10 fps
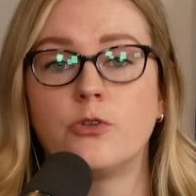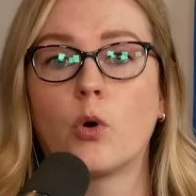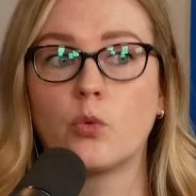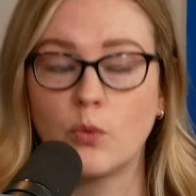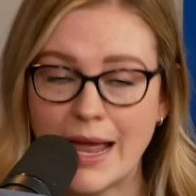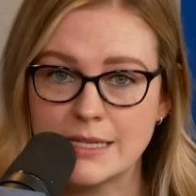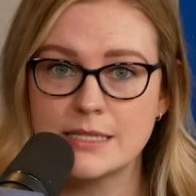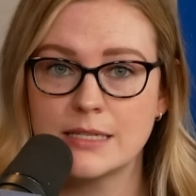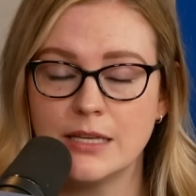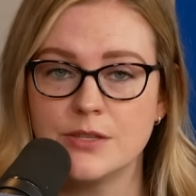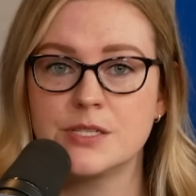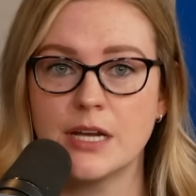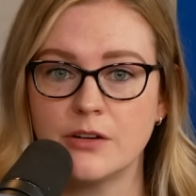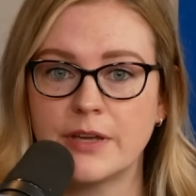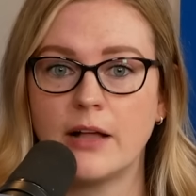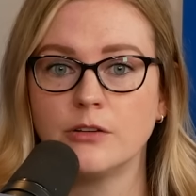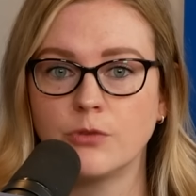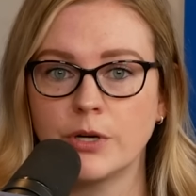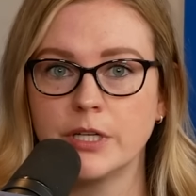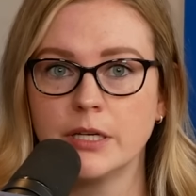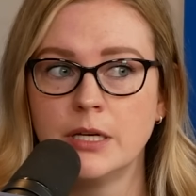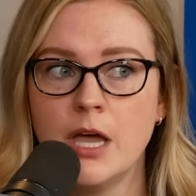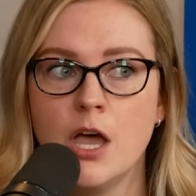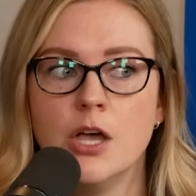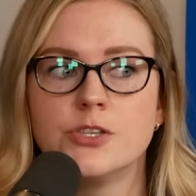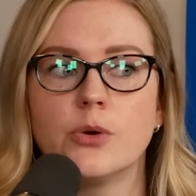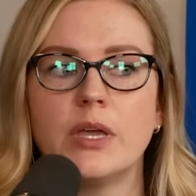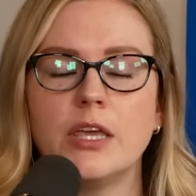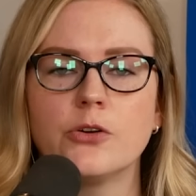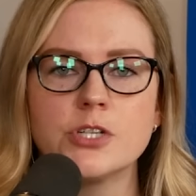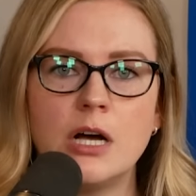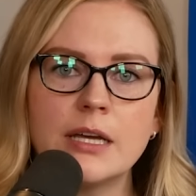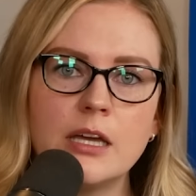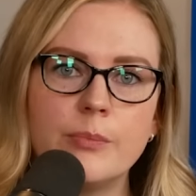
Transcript: for rent in the state of California. So you're talking